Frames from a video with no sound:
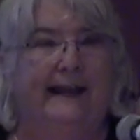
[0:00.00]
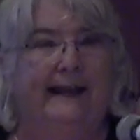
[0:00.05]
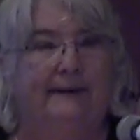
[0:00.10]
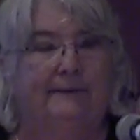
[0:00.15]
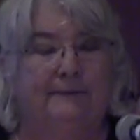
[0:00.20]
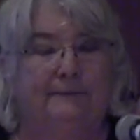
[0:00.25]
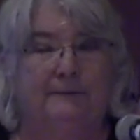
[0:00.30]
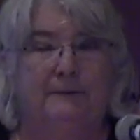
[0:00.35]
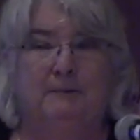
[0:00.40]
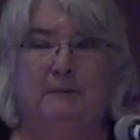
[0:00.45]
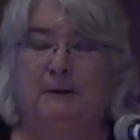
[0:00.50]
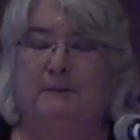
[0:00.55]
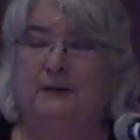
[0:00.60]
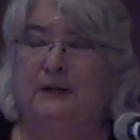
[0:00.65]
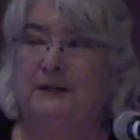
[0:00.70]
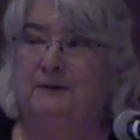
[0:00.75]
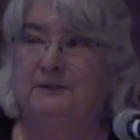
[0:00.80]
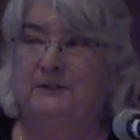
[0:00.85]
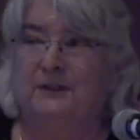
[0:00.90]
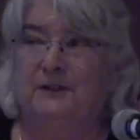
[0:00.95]
Well, remember,
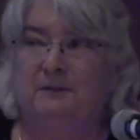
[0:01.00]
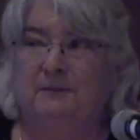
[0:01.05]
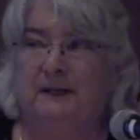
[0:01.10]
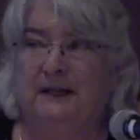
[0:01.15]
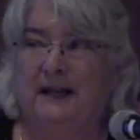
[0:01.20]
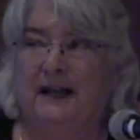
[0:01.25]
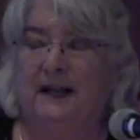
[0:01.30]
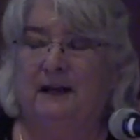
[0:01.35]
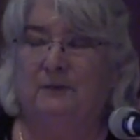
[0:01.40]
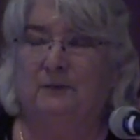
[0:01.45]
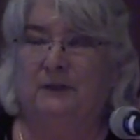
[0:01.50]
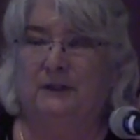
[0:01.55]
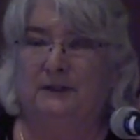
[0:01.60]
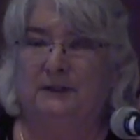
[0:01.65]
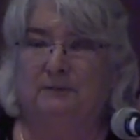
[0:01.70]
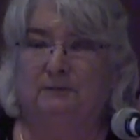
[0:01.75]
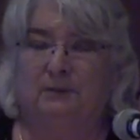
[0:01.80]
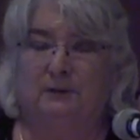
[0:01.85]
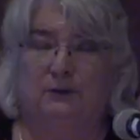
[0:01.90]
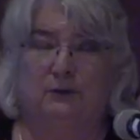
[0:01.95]
he was going to be an at-will
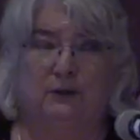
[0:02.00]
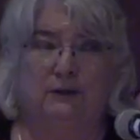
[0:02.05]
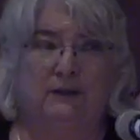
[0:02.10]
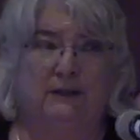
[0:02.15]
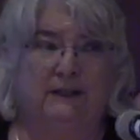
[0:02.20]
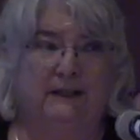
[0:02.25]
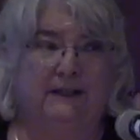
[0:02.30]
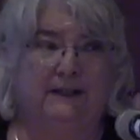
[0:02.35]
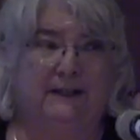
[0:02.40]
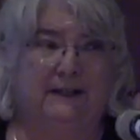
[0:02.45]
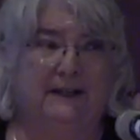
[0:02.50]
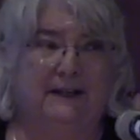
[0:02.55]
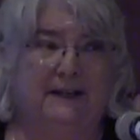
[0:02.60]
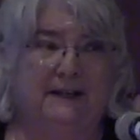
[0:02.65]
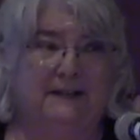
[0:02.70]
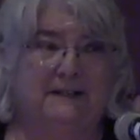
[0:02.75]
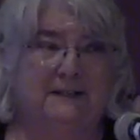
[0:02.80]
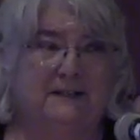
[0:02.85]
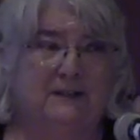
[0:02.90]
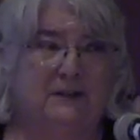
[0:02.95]
employee,
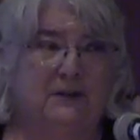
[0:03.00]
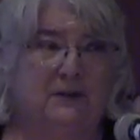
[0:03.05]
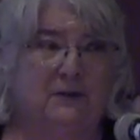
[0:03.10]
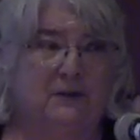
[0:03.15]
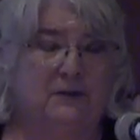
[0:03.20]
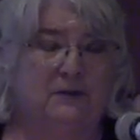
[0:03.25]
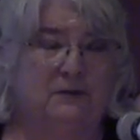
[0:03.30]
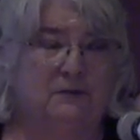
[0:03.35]
and so there's